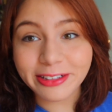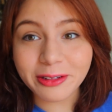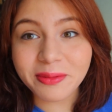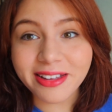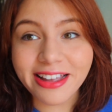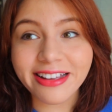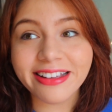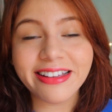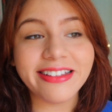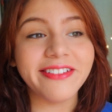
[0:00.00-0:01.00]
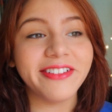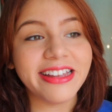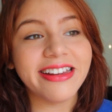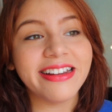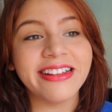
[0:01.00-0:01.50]
go back and you
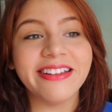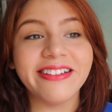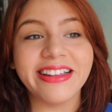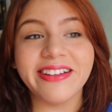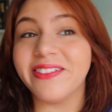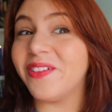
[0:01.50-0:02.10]
read it and you're like,